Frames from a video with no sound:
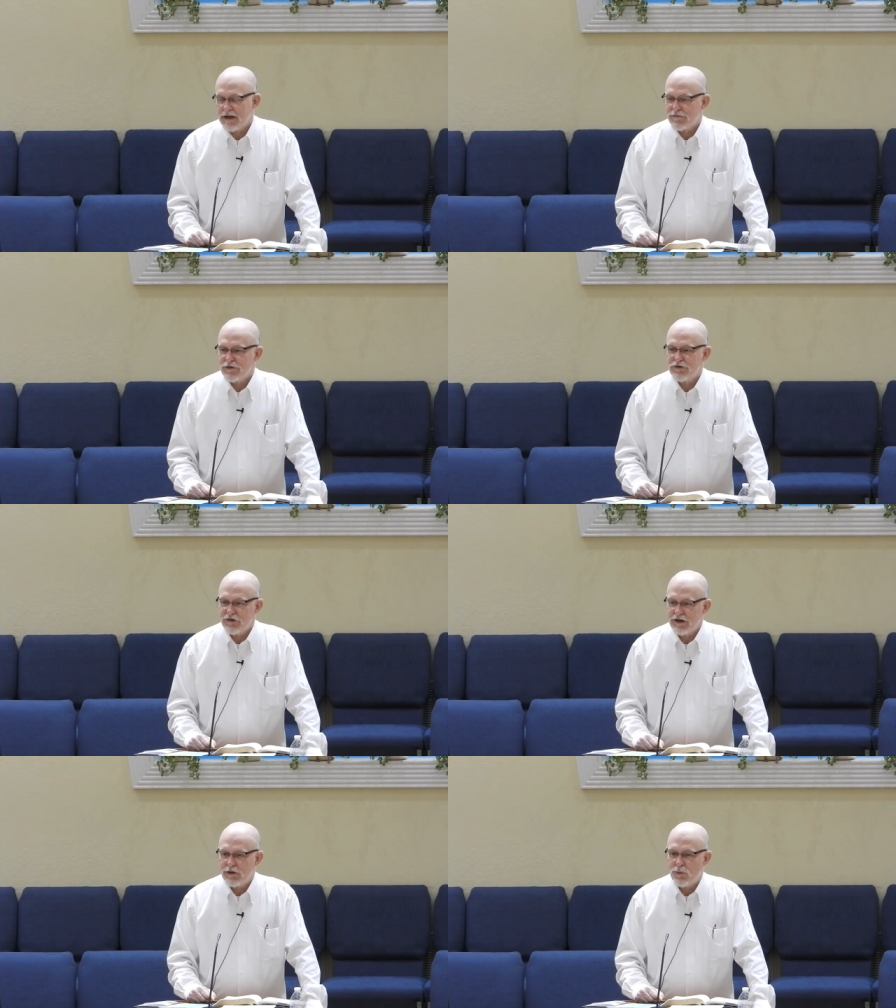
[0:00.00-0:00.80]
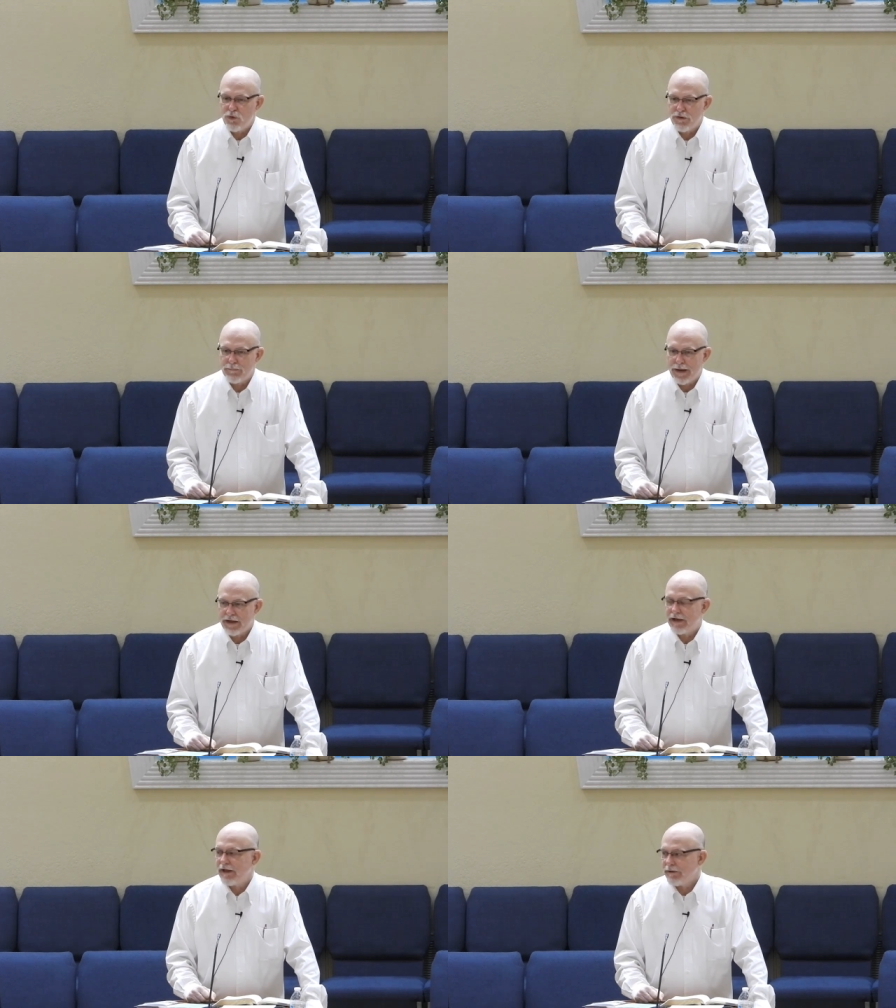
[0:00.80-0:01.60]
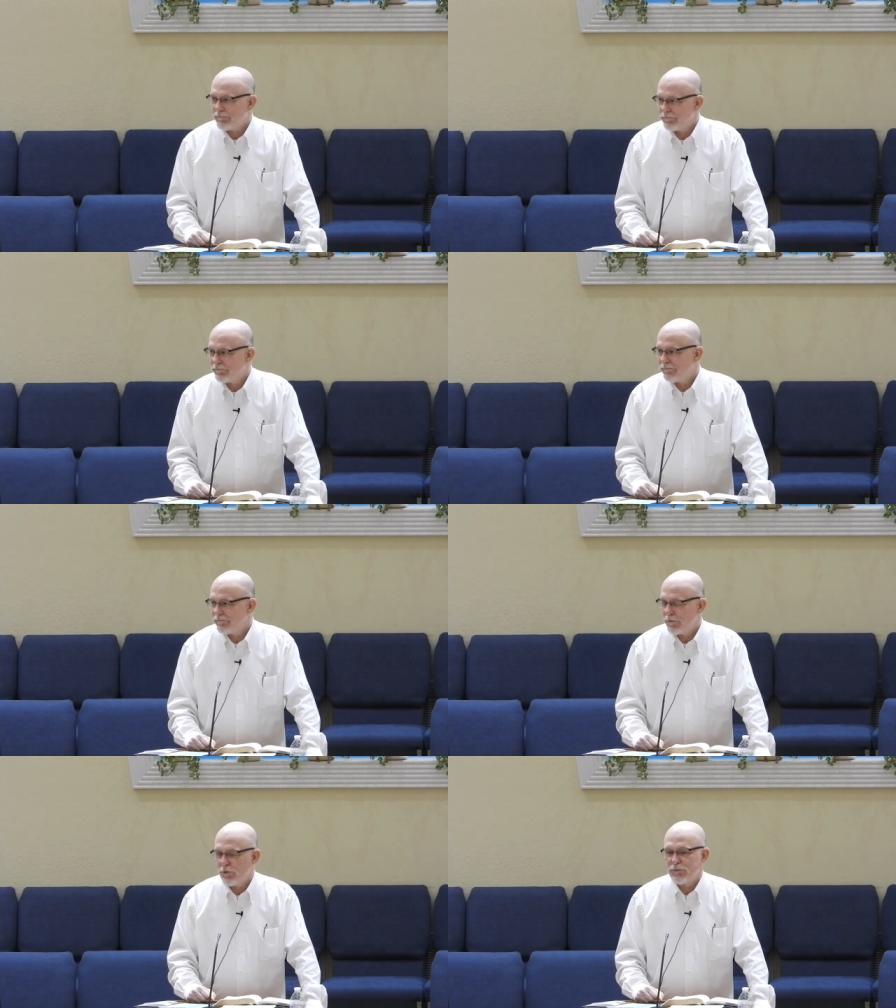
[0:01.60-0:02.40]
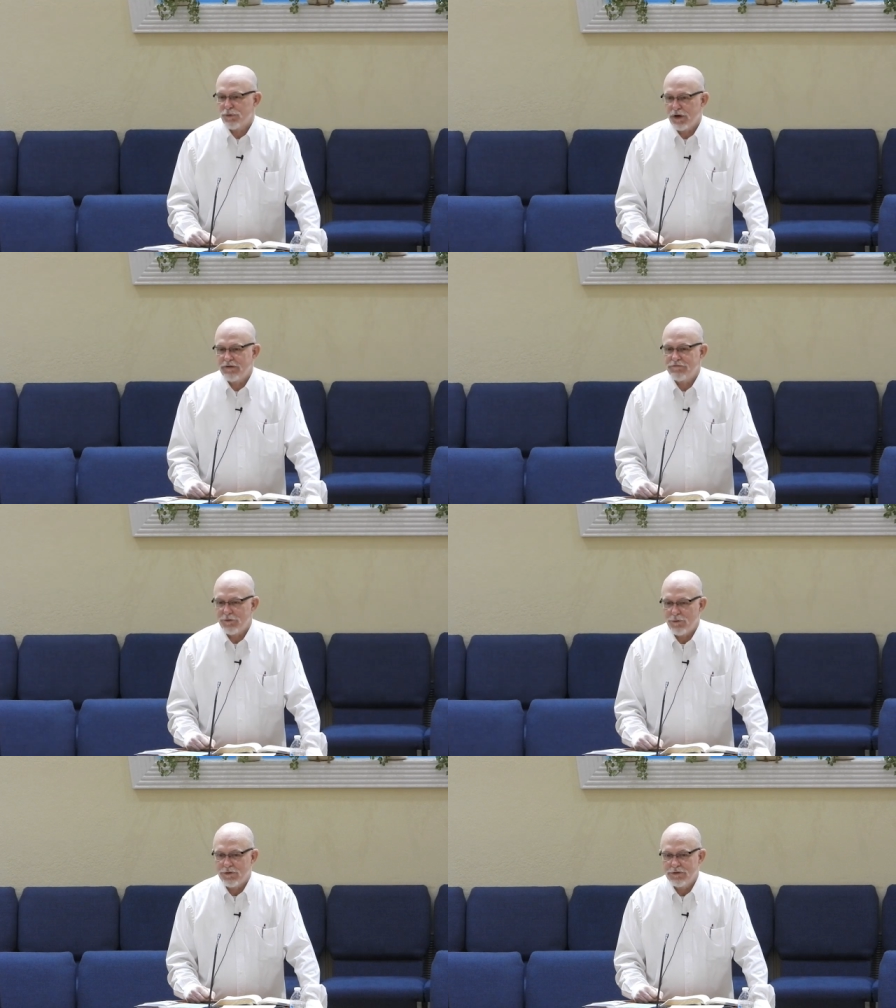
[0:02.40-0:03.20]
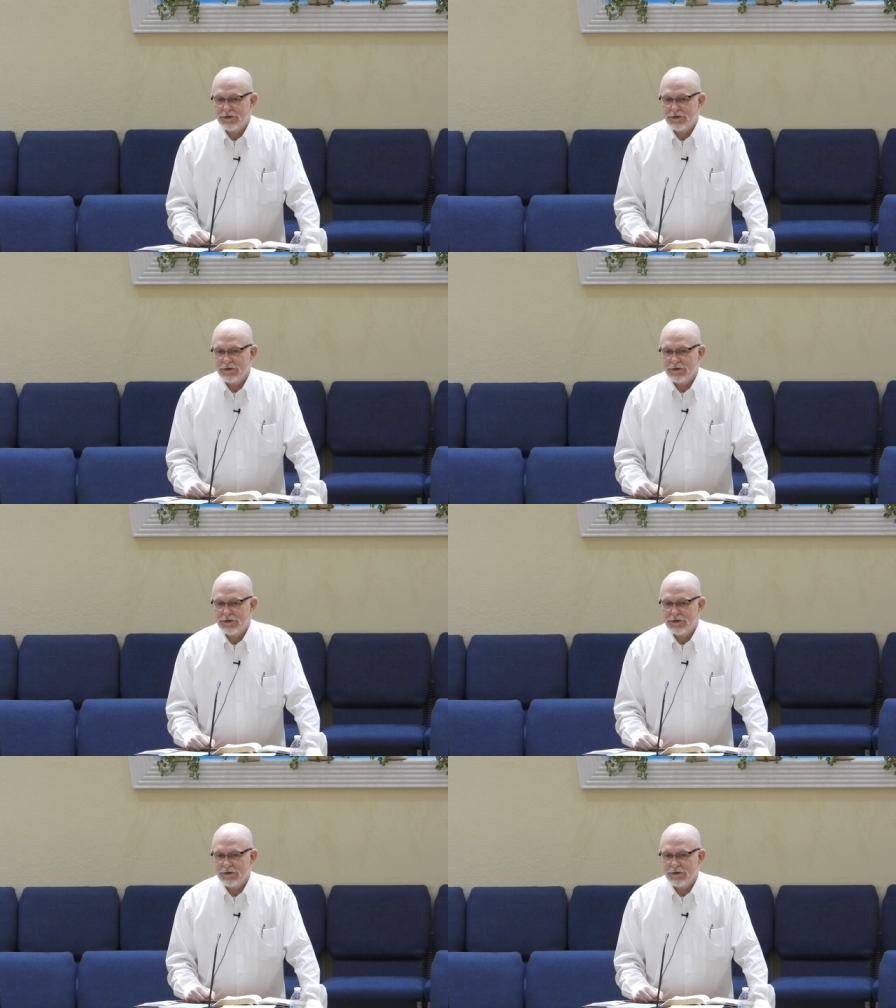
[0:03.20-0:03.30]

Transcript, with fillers: every single one by name was prayed for.